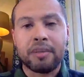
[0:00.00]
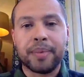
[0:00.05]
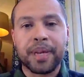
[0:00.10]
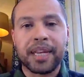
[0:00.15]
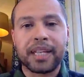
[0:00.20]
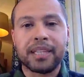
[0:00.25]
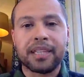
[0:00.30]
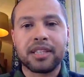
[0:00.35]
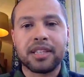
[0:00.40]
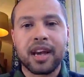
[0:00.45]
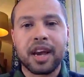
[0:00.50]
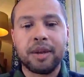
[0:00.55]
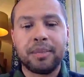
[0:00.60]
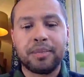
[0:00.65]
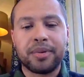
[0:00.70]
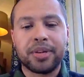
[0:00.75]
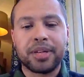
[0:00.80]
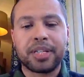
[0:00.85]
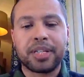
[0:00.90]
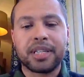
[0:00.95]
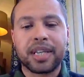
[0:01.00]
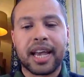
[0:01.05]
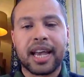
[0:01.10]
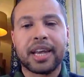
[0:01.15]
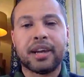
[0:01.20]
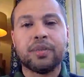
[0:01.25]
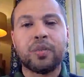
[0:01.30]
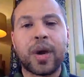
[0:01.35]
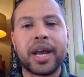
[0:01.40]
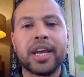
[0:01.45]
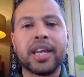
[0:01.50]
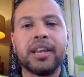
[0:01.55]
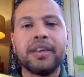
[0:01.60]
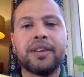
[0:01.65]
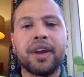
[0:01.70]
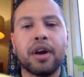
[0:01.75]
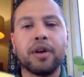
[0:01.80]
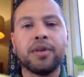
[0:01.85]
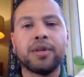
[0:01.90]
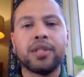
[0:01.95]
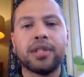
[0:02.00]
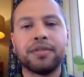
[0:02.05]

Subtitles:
in Cyprus. And when he goes